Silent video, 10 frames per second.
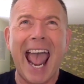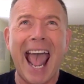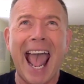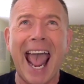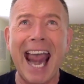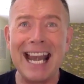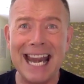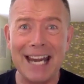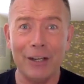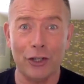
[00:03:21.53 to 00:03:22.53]

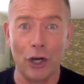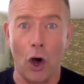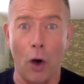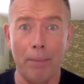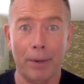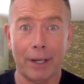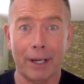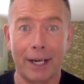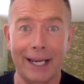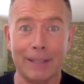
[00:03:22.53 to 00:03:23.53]
Any job
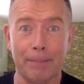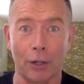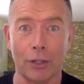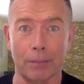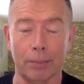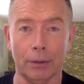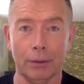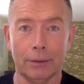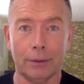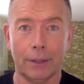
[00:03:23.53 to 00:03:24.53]
is possible.
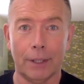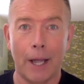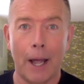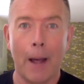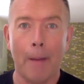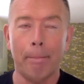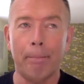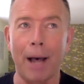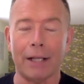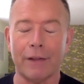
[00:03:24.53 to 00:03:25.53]

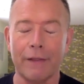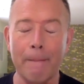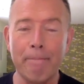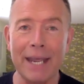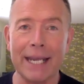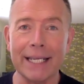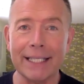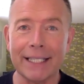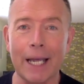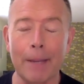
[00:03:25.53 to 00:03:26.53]
But the
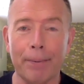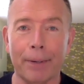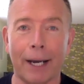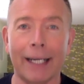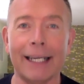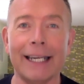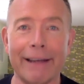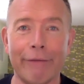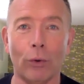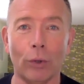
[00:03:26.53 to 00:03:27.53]
biggest tip I can
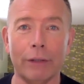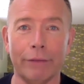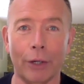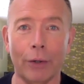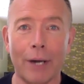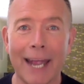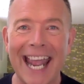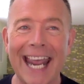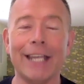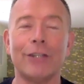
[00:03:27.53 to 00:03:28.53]
give all of you
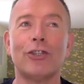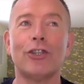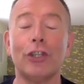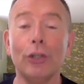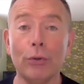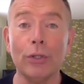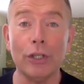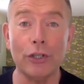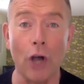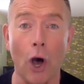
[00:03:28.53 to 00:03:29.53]
is choose a
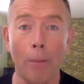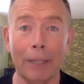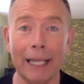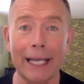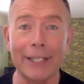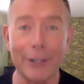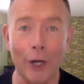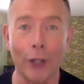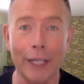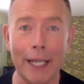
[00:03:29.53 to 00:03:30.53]
job later
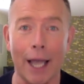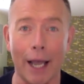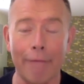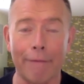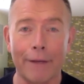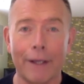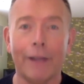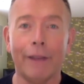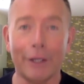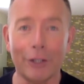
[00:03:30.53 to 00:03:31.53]
on in life
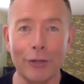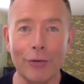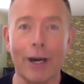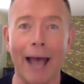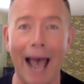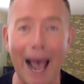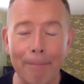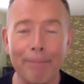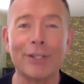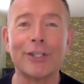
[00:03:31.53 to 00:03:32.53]
that you are
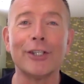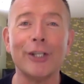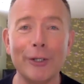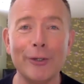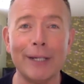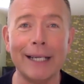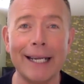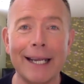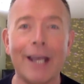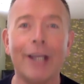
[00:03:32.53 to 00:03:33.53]

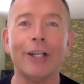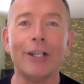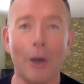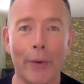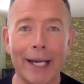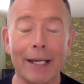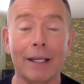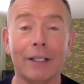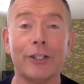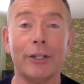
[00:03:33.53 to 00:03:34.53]
absolutely going
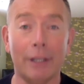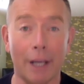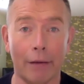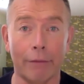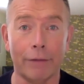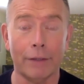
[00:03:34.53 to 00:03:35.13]
to love.